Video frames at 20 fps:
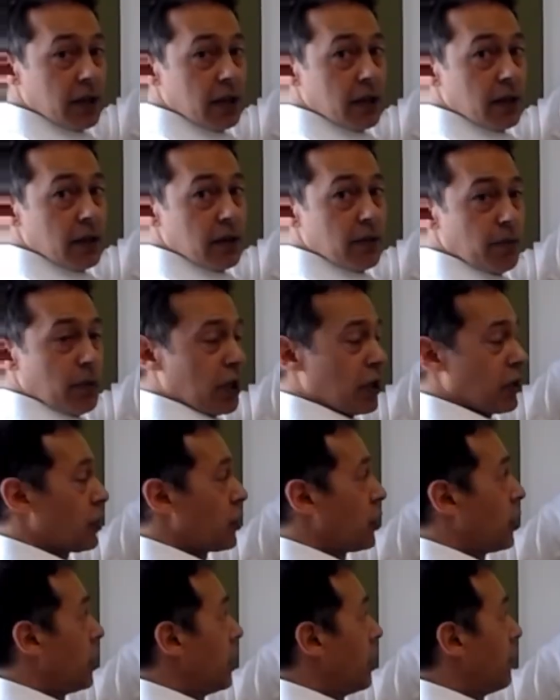
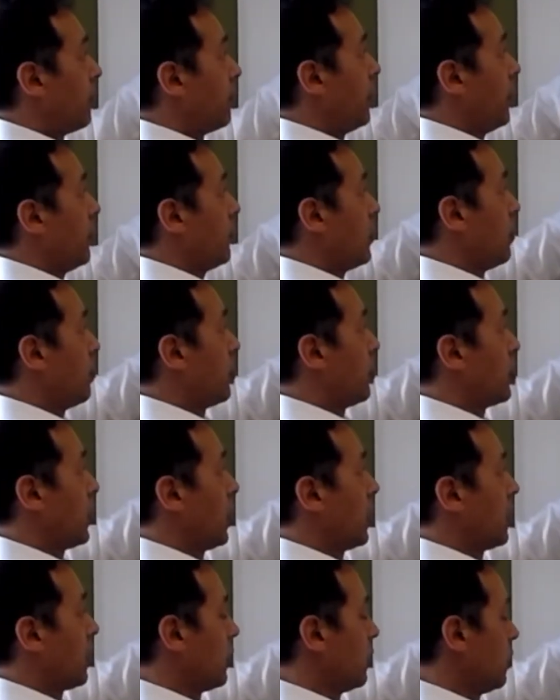mixture here.
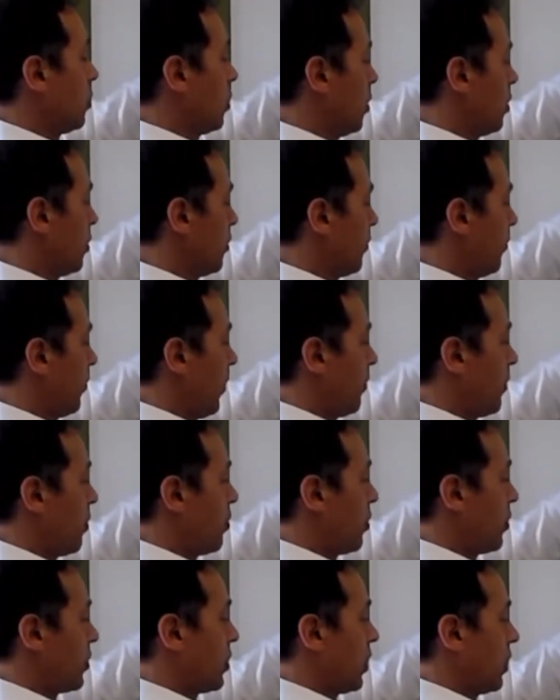50% glucose,
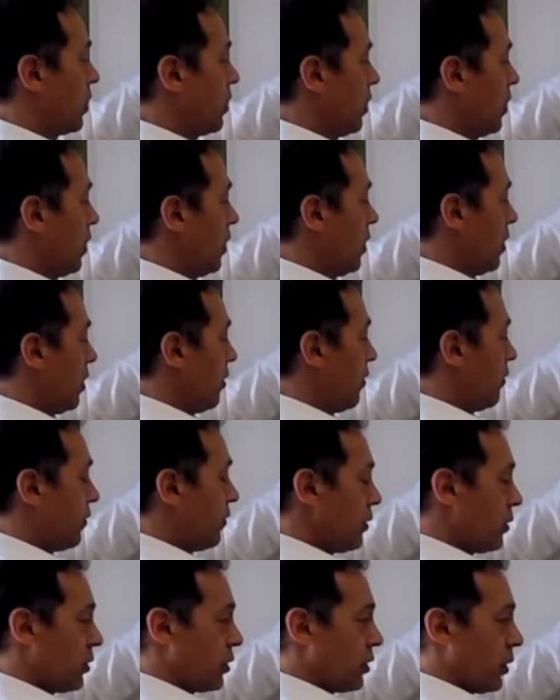50%
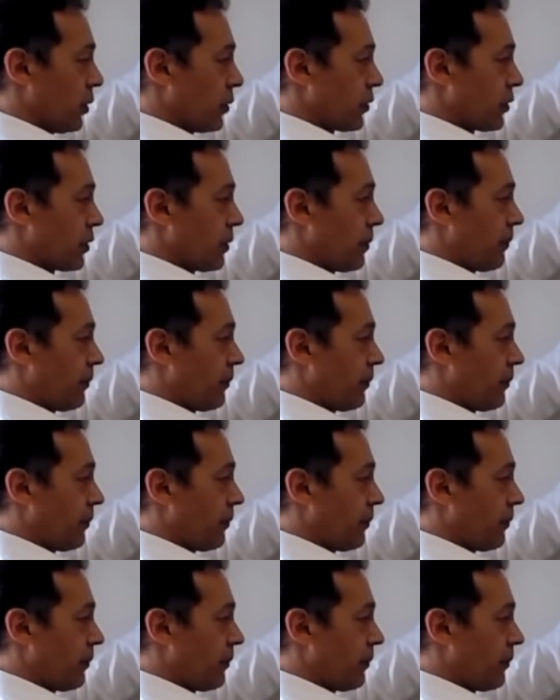fructose.